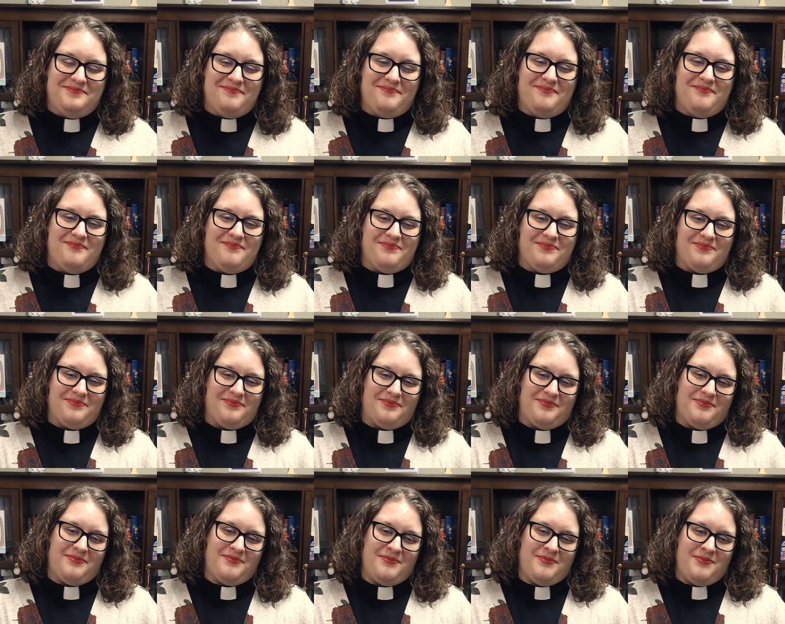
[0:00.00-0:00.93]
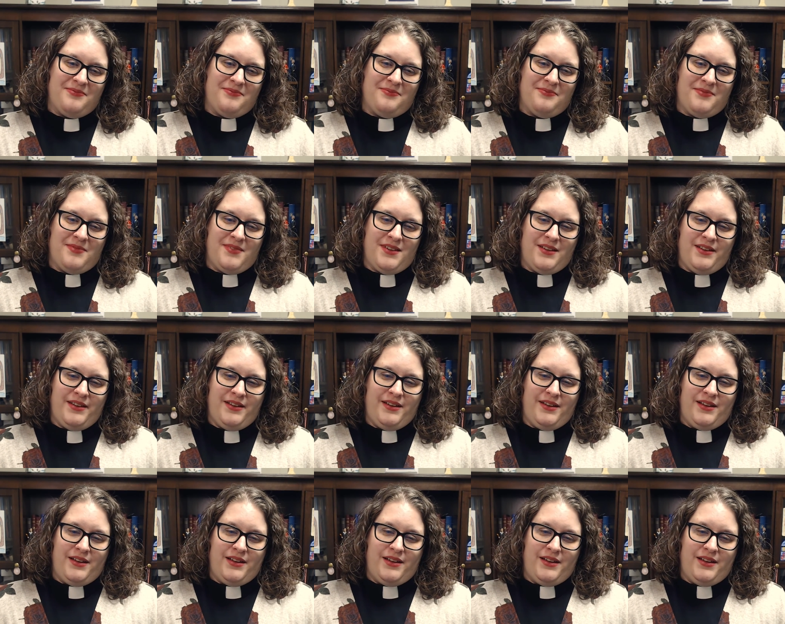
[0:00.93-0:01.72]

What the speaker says: [no speech]